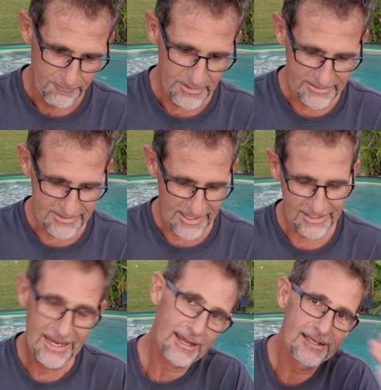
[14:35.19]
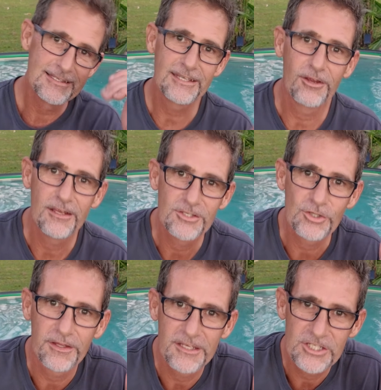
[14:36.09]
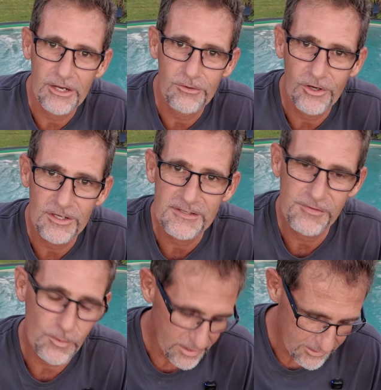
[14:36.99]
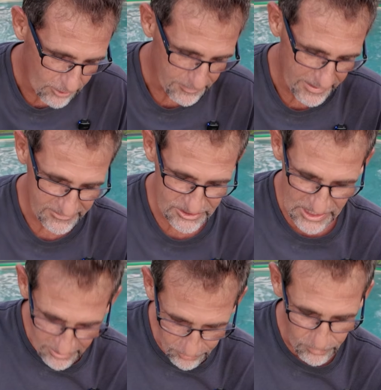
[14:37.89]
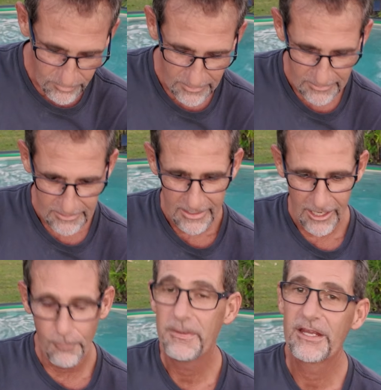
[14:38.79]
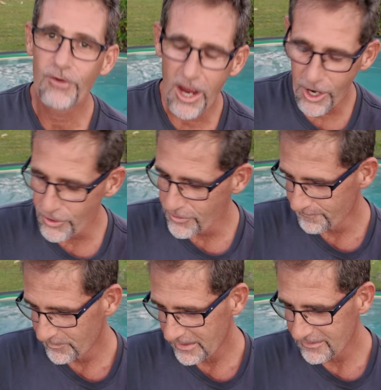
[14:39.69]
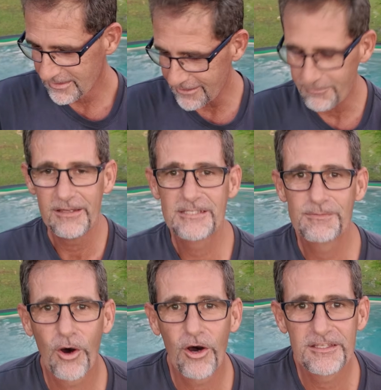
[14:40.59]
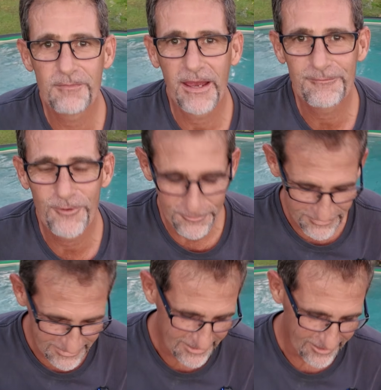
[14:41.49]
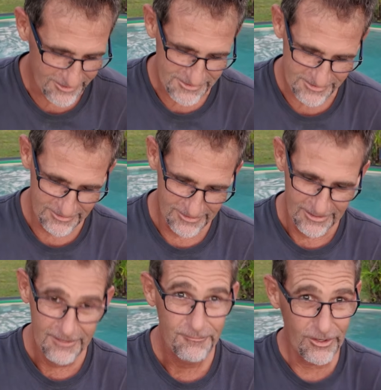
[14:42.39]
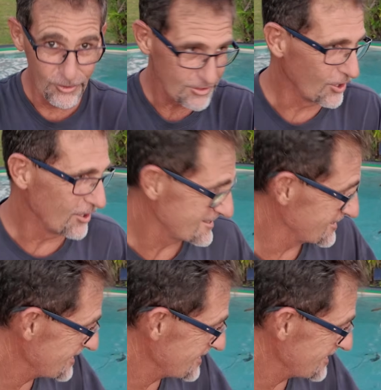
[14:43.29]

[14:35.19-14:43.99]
But yeah, consider joining the channel, guys, if you want to help out the channel, help me grow and keep me inspired to make more videos. But look, guys, the